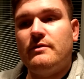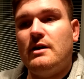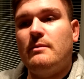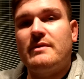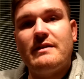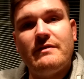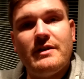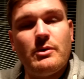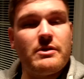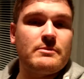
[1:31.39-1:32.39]
Um, give the
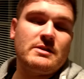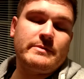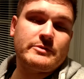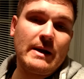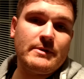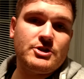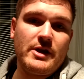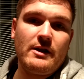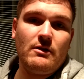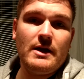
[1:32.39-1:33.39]
video a thumbs up, subscribe to the
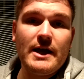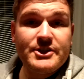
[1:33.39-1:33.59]
channel,